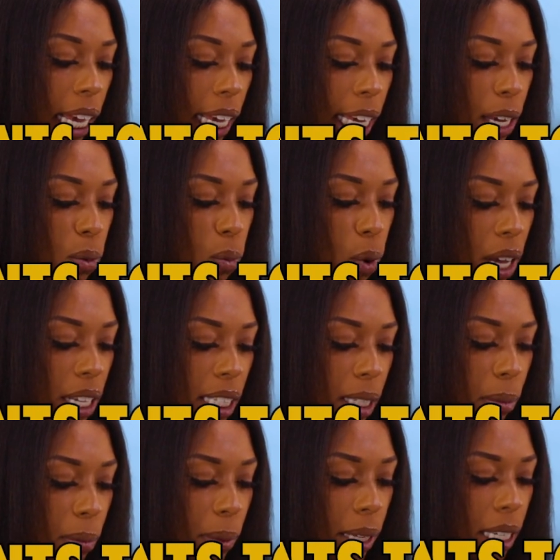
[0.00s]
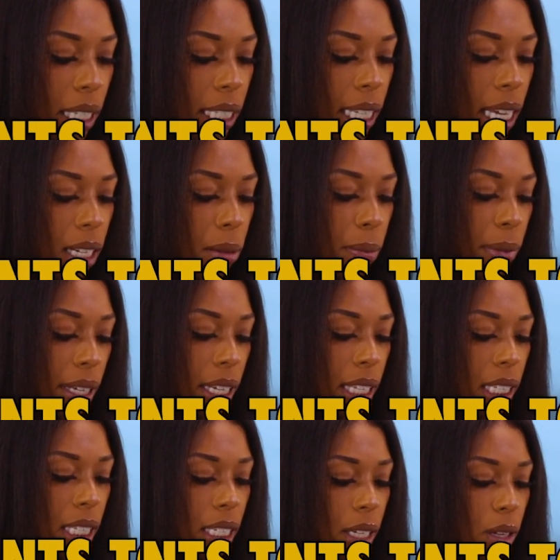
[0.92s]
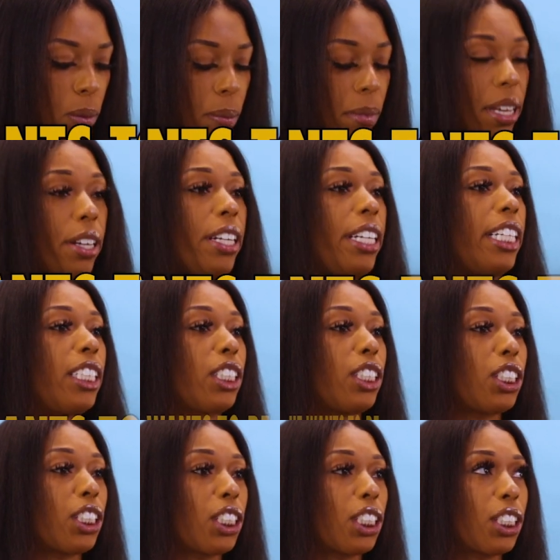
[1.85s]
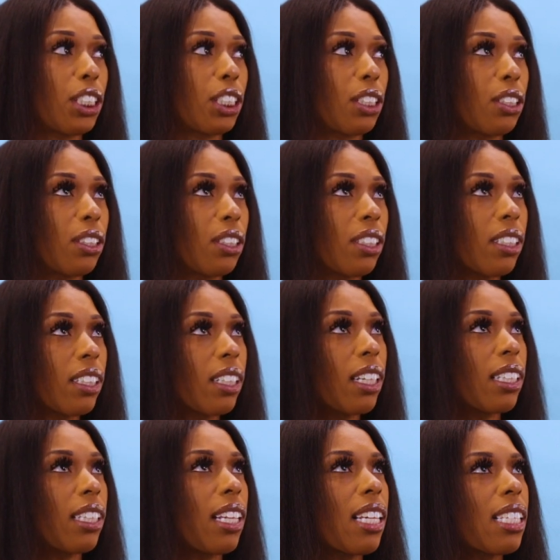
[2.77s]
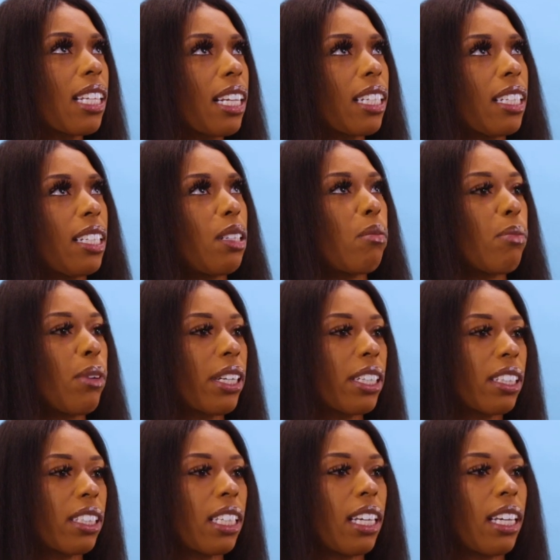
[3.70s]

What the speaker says: He wants to be celibate until marriage. That's not a deal breaker.